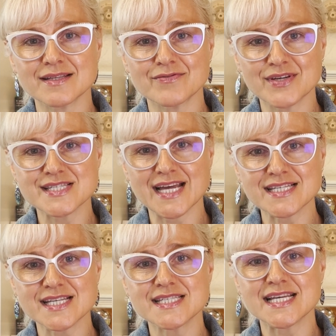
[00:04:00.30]
Fixed
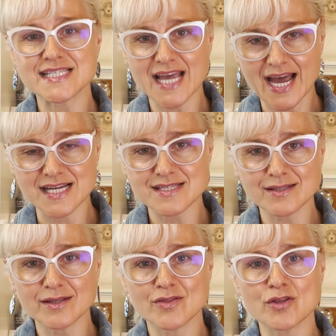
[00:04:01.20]
assets is an asset
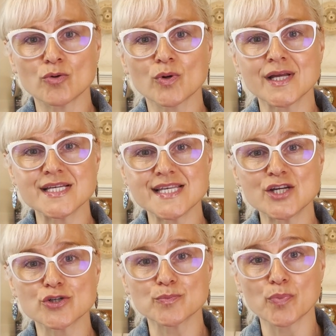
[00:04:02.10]
that
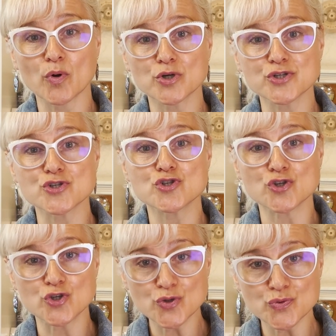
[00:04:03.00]
organization purchase to
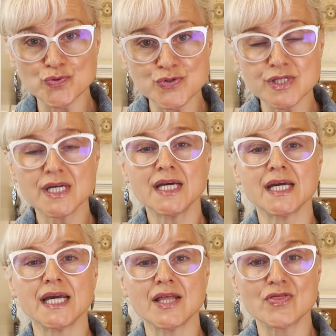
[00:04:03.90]
use
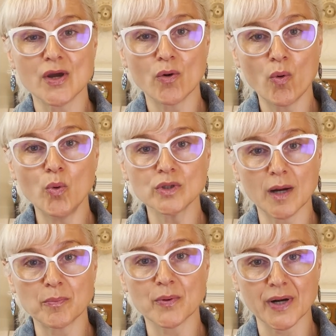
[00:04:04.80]
in their own
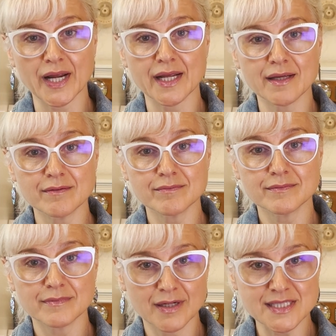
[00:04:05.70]
operating
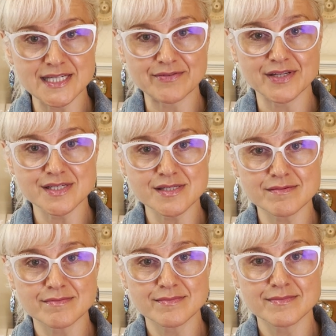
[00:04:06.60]
activities,
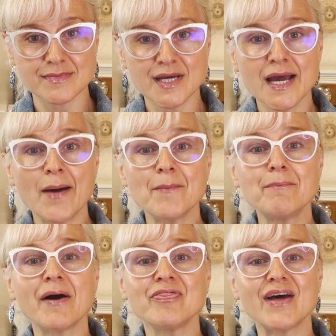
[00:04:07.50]

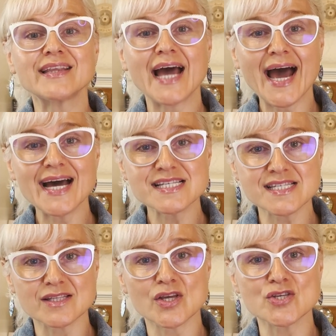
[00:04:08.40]
but that
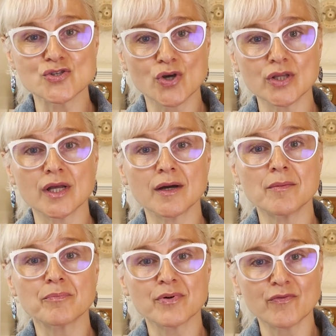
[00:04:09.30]
asset is gonna
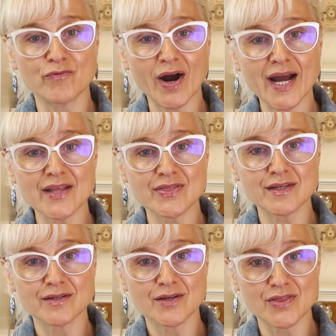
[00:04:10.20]
provide
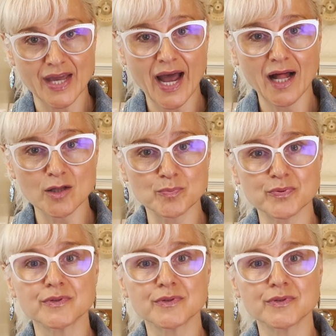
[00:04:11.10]
the help